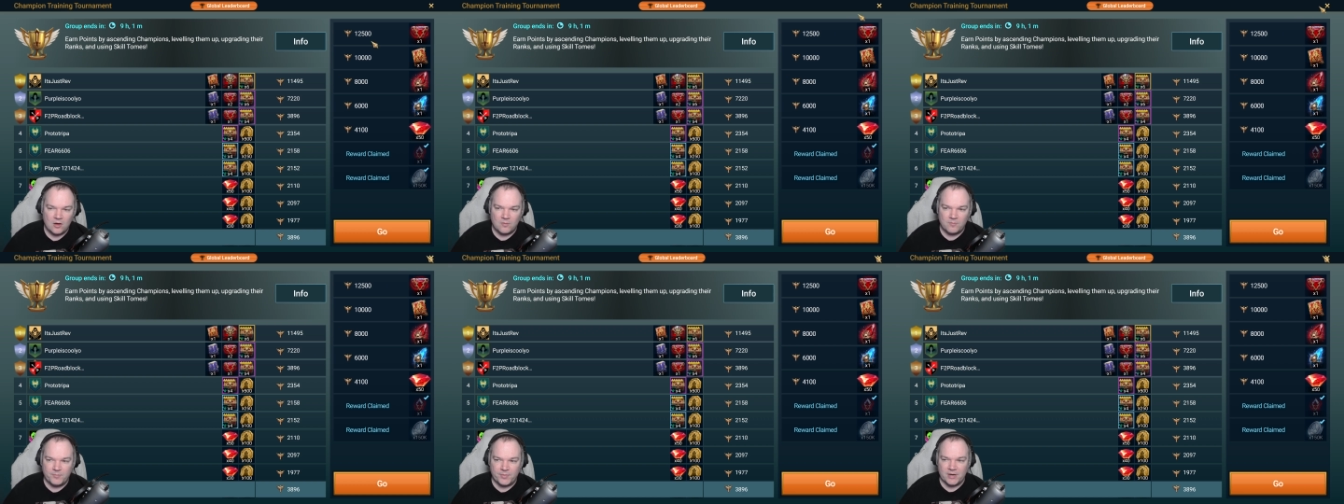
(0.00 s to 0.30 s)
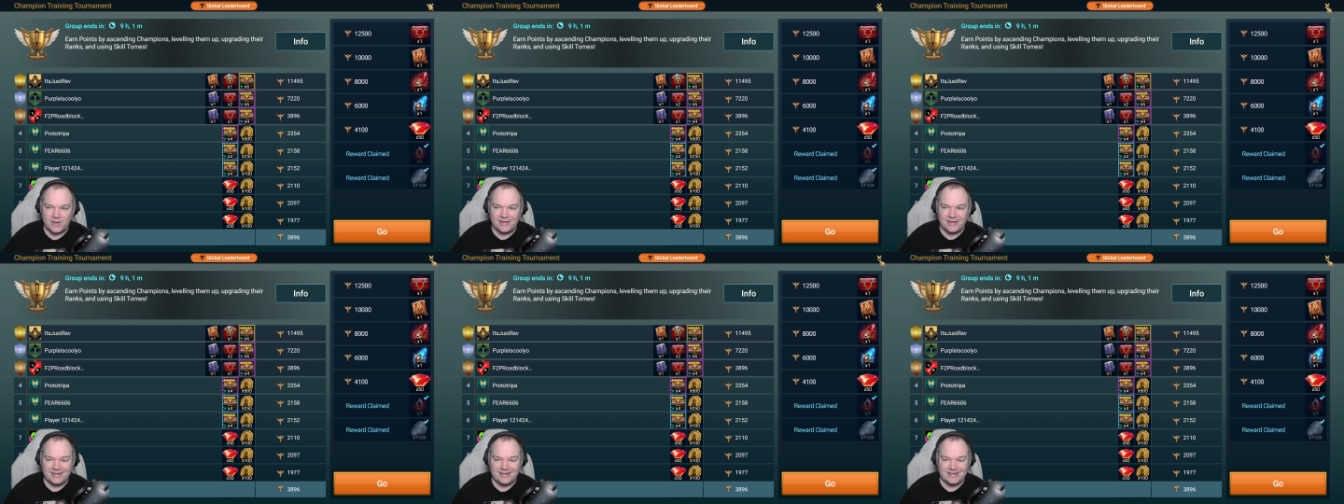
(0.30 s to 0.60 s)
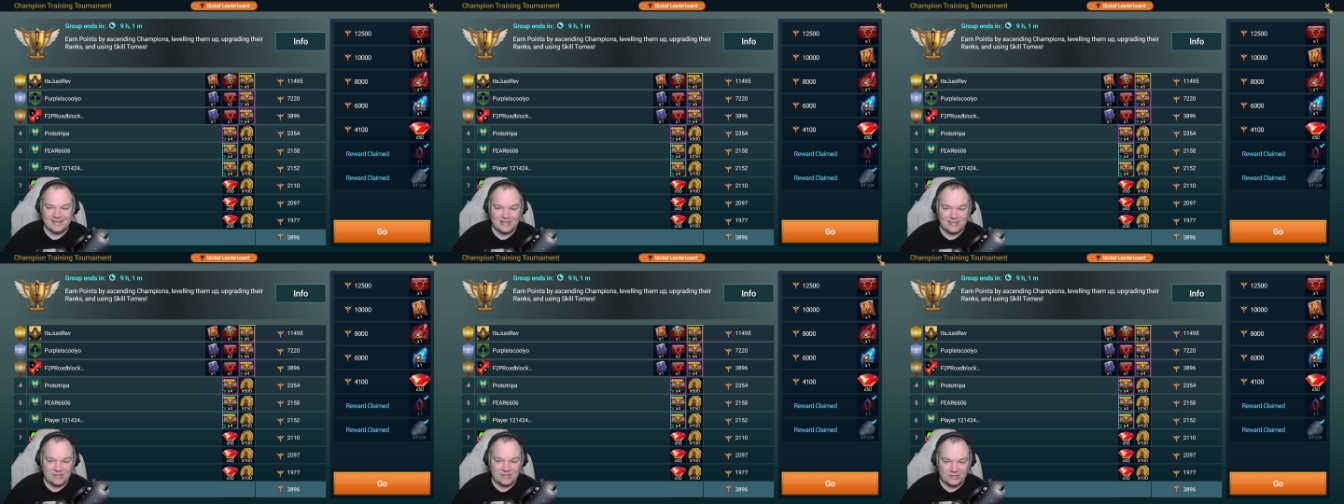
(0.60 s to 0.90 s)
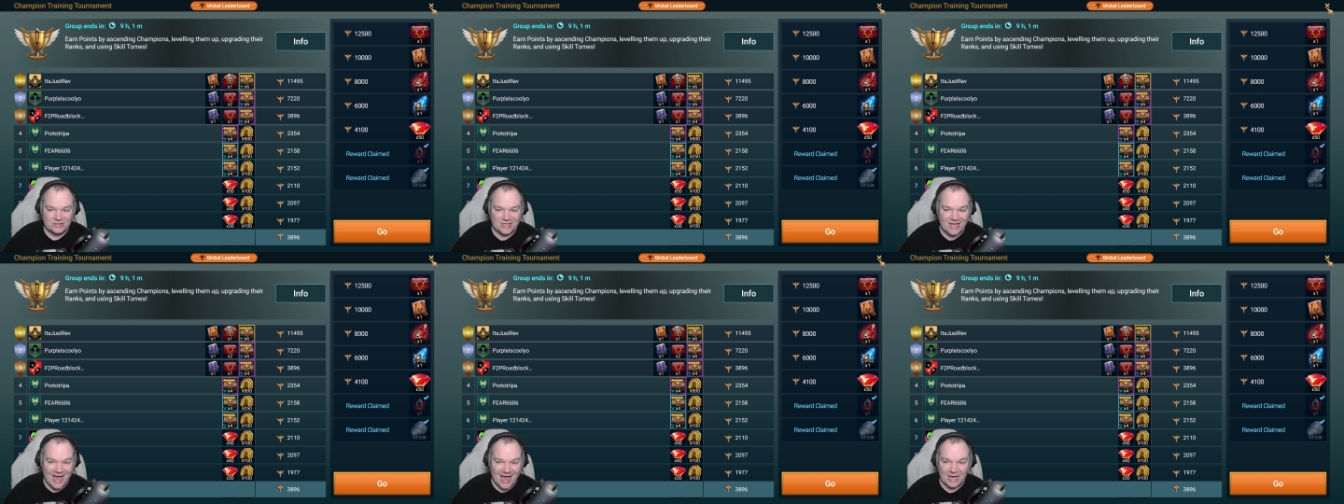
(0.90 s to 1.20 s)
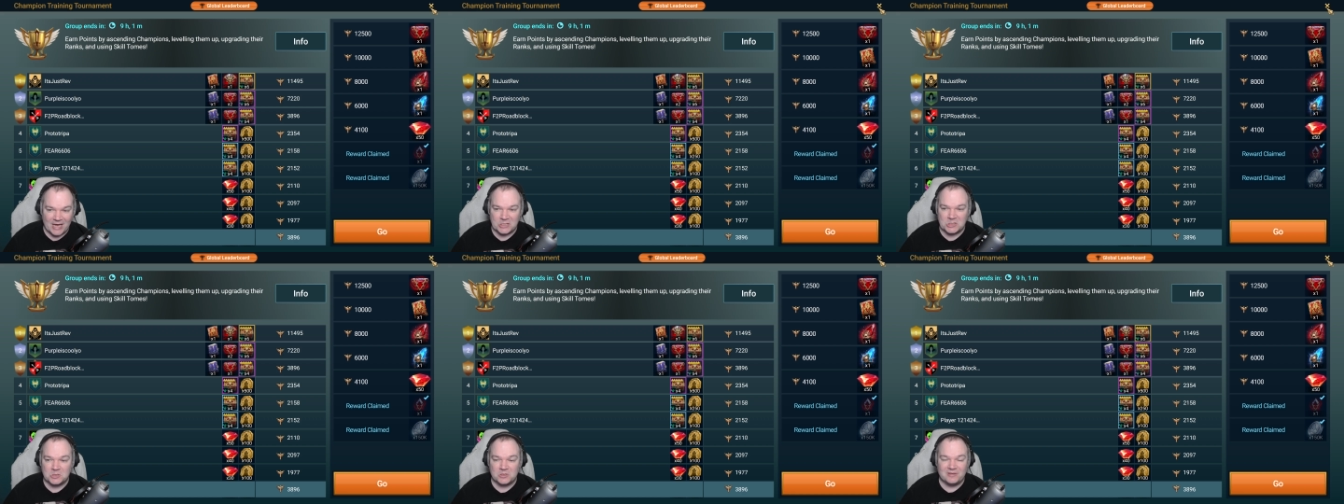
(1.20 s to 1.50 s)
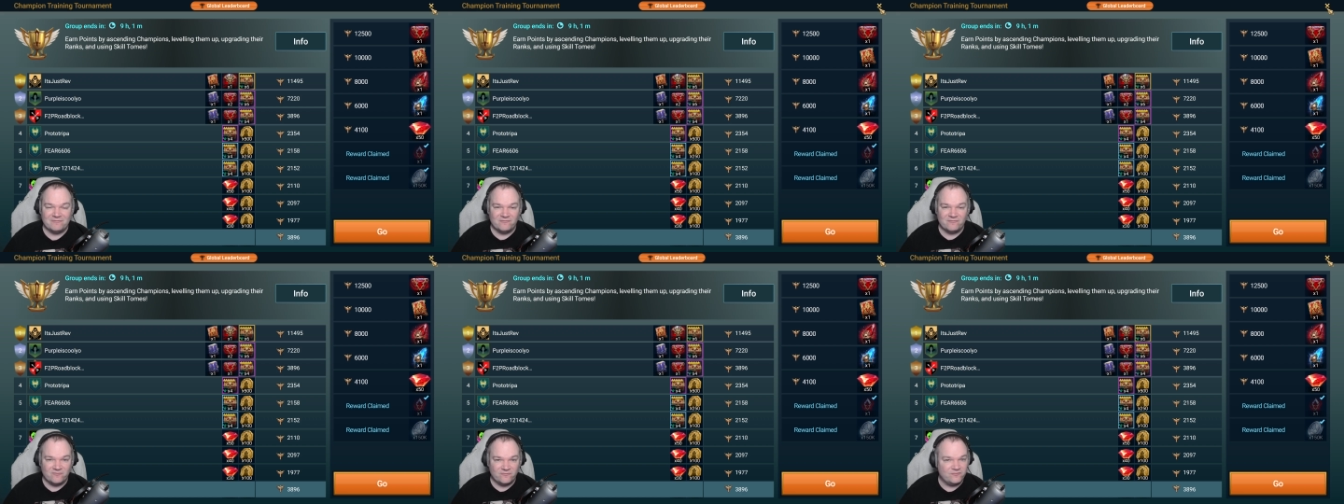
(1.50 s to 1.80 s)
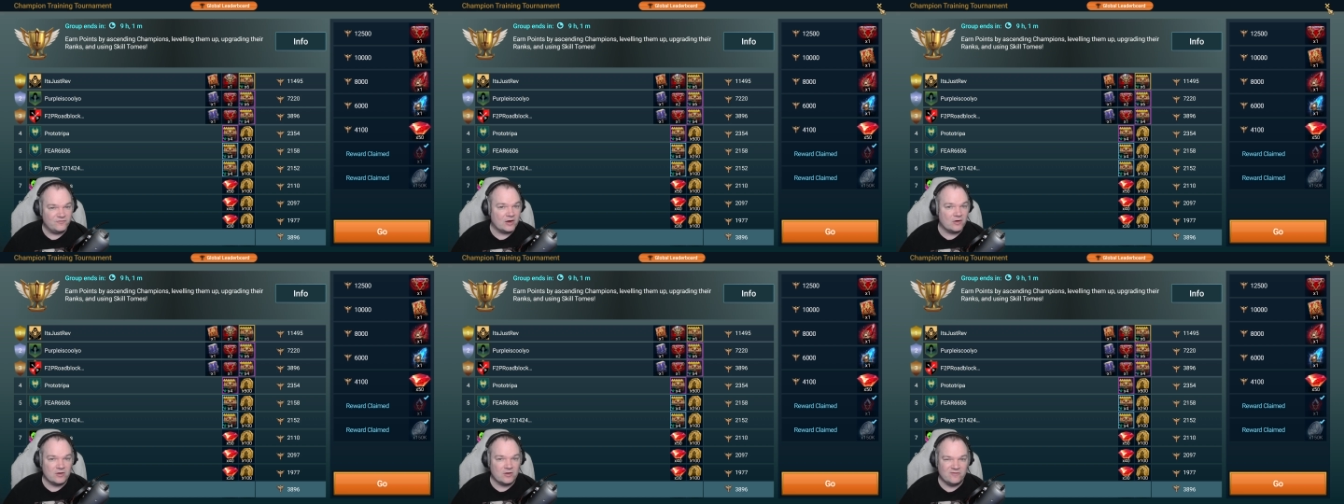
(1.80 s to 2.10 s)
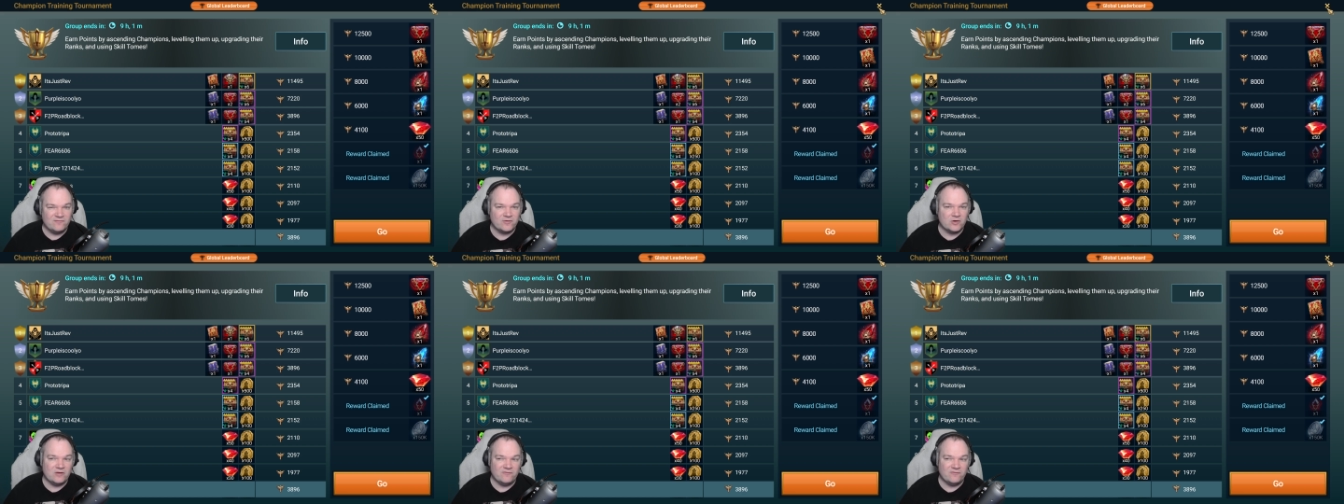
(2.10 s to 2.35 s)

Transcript: but it is actually very, very